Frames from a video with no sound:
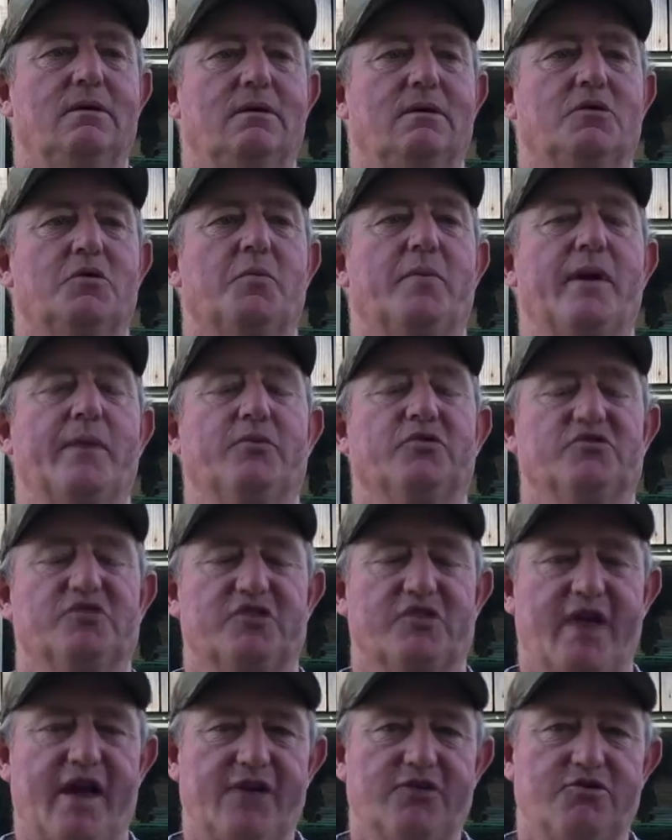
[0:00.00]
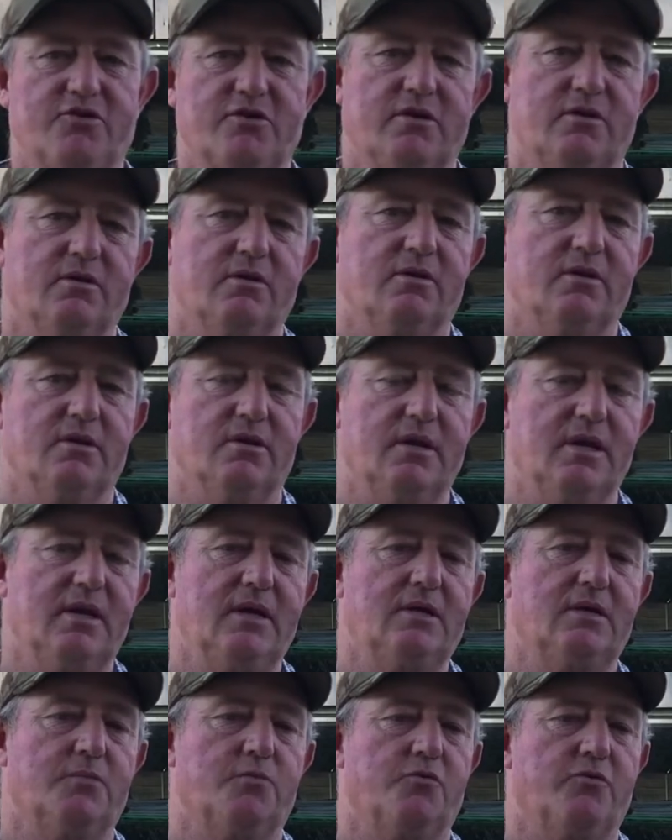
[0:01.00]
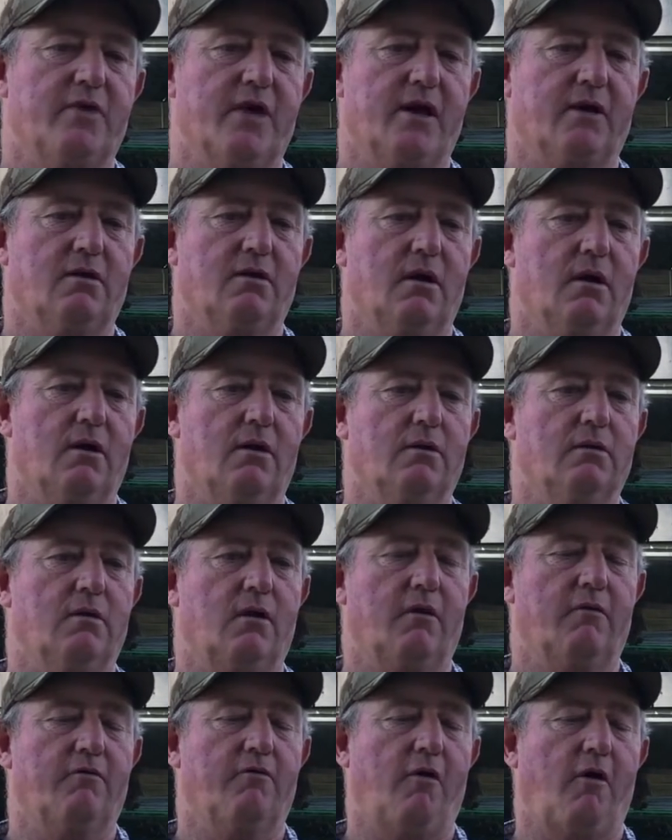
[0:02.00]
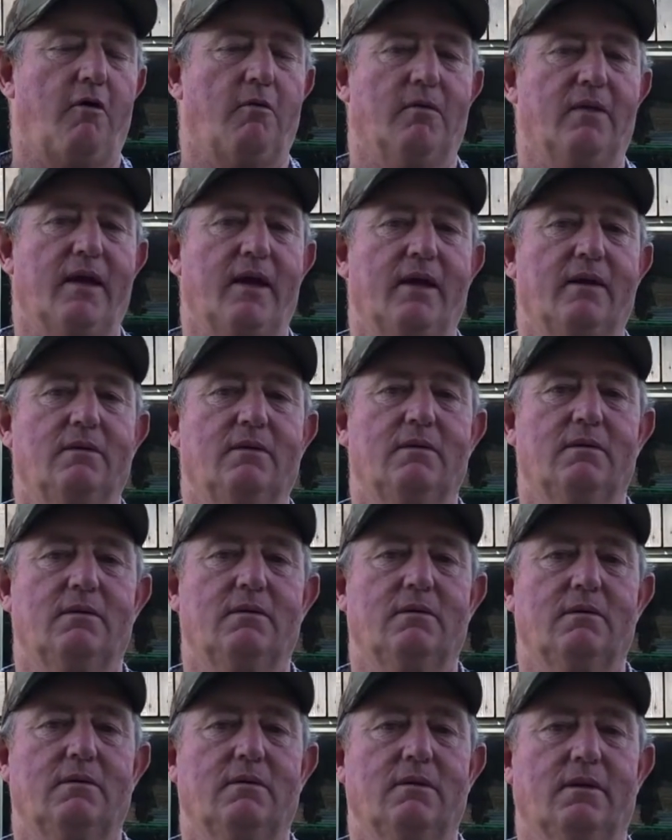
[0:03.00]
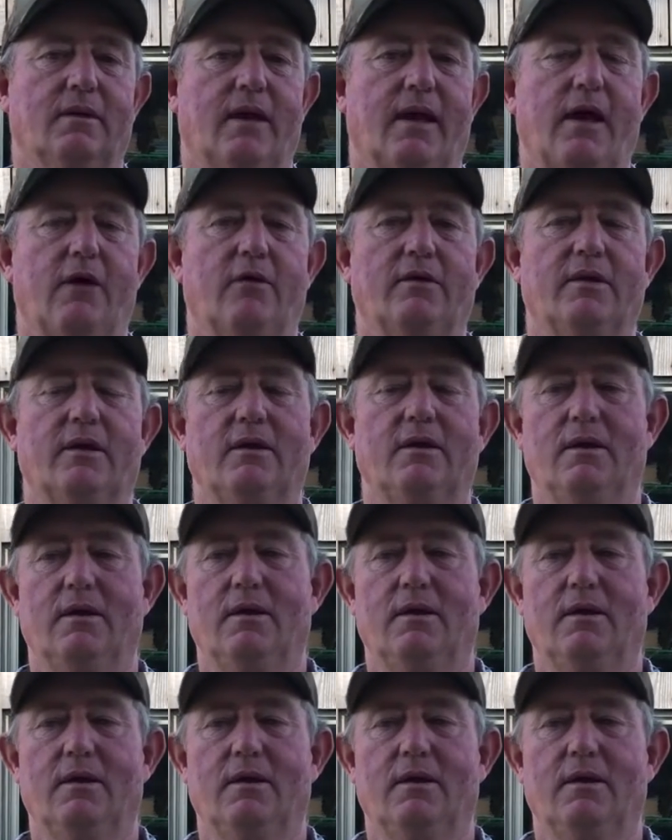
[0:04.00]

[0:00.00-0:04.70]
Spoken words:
to people's attention the need to protect our farmland in the county.